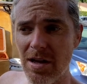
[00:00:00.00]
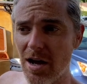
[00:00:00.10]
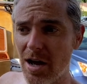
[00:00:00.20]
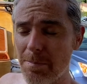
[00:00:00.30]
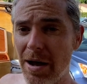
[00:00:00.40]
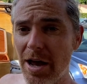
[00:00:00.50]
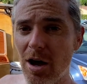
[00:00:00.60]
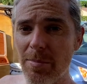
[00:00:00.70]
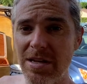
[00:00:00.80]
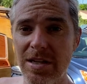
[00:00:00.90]
by
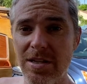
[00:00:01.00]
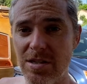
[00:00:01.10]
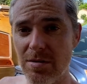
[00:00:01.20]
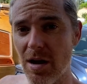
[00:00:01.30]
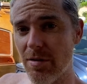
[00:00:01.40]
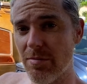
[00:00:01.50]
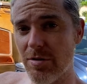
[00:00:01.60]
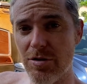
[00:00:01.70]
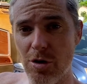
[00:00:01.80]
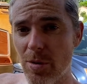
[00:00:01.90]
all means,
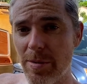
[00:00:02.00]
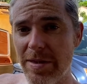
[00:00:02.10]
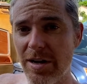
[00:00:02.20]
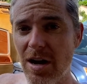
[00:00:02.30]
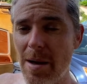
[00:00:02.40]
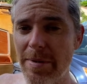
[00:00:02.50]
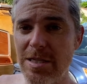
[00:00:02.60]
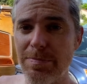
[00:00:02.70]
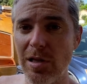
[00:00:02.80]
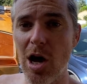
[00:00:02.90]
throw them in the
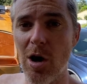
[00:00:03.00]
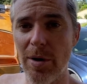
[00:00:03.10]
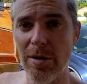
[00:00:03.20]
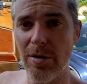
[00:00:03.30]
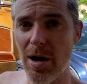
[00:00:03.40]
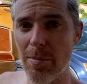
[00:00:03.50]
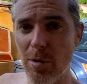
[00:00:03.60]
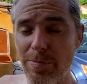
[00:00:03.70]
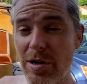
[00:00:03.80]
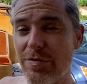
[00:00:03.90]
comments below, and
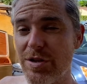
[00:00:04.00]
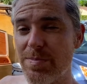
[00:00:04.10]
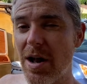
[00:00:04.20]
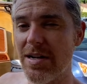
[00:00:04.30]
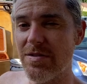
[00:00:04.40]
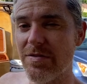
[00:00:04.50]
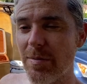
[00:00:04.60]
we're pretty responsive.